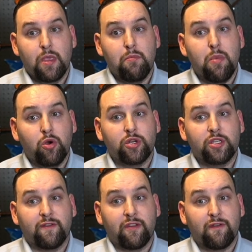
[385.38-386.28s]
Motions
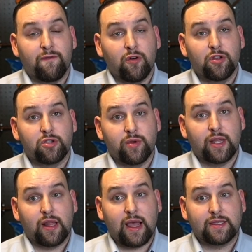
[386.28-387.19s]
of the first three
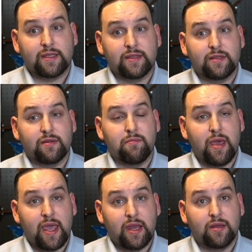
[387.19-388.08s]
classes,
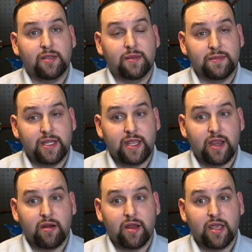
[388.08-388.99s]
main,
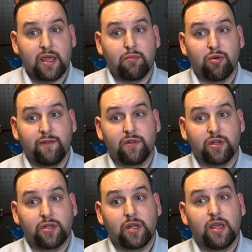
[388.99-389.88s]
subsidiary, and
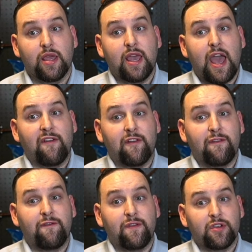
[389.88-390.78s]
privileged, have a
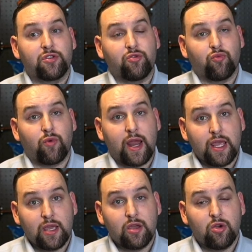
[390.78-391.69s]
fixed
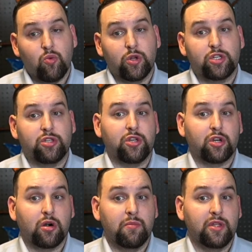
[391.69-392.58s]
rank which
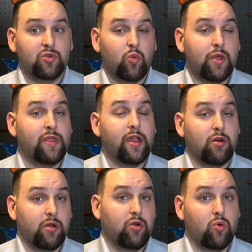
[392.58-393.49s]
determines when they
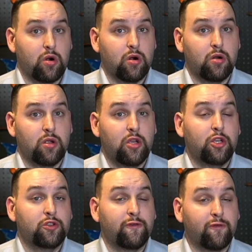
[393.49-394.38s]
are in order.
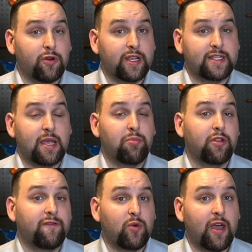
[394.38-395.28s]
So for example,
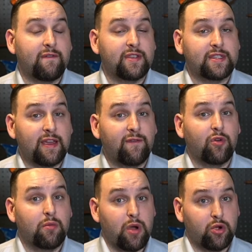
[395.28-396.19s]
if you have
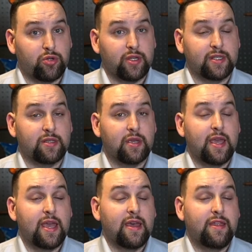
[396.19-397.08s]
several motions
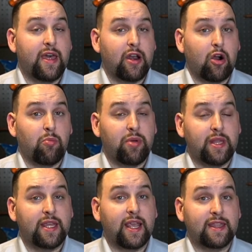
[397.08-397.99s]
that are
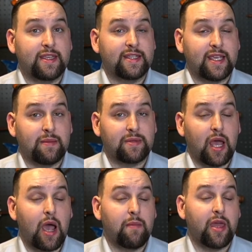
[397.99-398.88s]
pending at the same
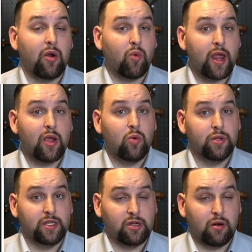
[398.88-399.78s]
time, that rank will
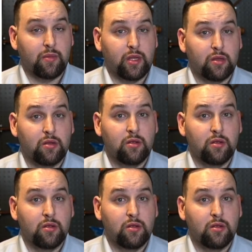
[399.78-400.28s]
determine